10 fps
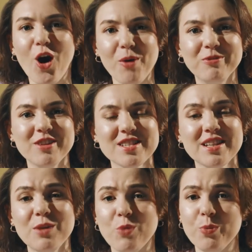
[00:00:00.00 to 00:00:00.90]

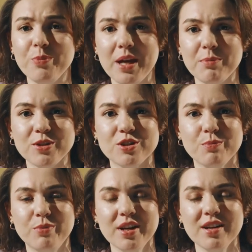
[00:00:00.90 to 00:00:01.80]
obviously won't be able to
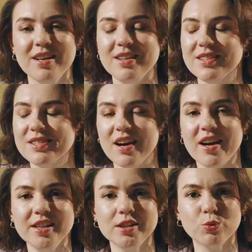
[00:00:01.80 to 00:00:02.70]
bring an
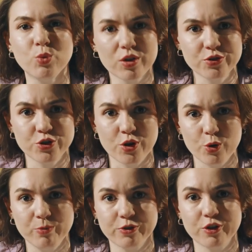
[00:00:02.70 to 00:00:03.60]
entire
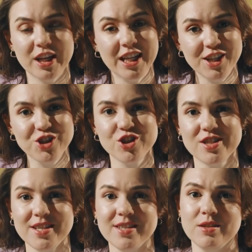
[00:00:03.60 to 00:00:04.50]
wardrobe for each
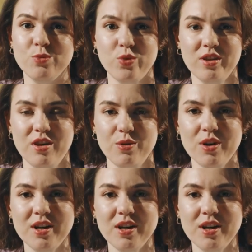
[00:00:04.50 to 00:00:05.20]
season with you,